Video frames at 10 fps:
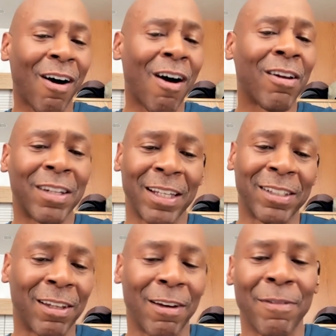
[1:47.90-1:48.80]
all of that
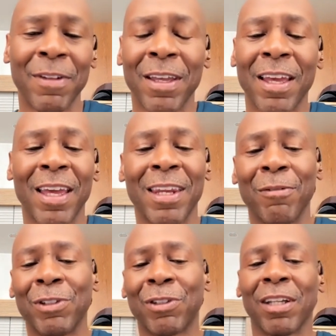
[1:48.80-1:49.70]
stuff. And
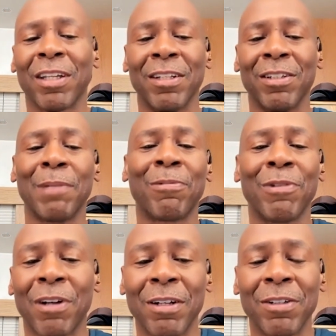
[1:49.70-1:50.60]
then we started getting
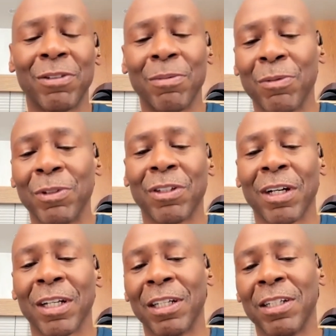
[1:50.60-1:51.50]
deeper in our instrument. We
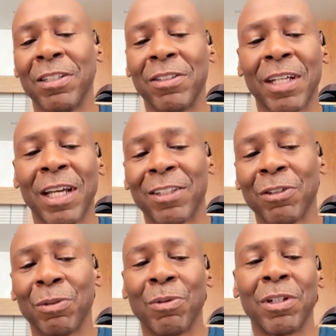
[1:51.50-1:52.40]
started getting into jazz
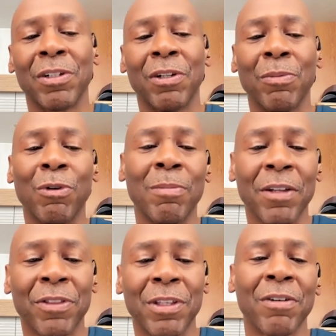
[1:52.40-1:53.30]
because we wanted to know more
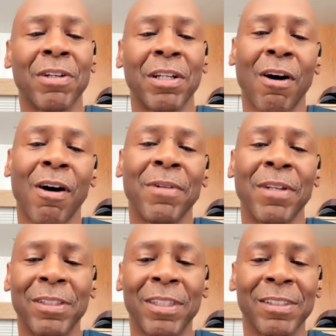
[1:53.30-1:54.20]
about theory and
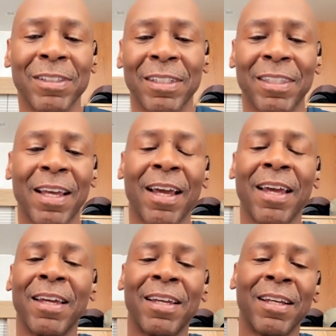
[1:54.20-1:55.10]
harmony and things like
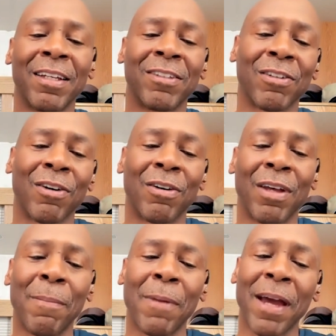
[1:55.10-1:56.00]
that. So,
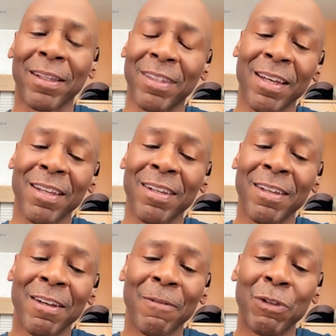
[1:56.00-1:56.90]
and back then,
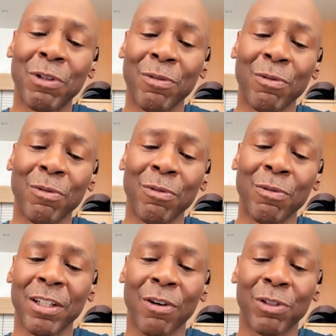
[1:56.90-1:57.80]
you couldn't
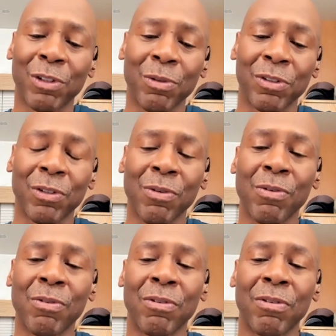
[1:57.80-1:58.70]
really go to a
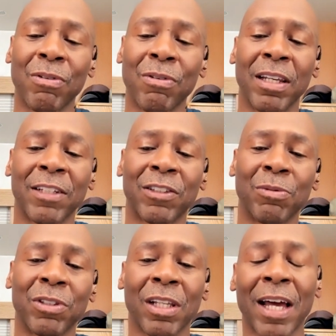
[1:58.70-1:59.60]
school unless
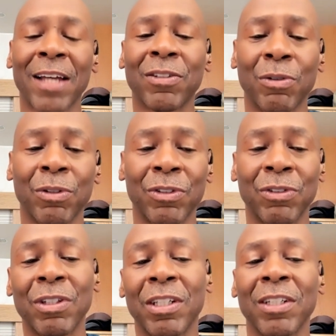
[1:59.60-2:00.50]
it was classical because
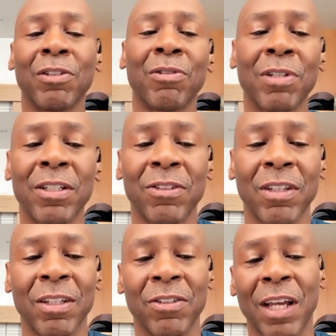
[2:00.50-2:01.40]
you couldn't get
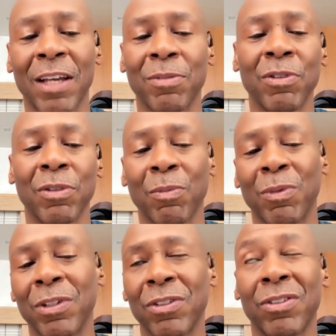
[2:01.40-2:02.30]
degrees in jazz music.
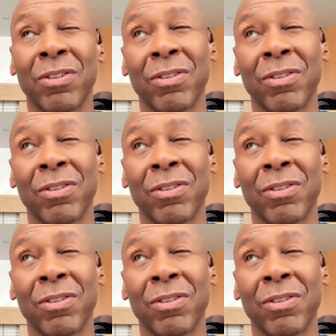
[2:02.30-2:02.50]
This is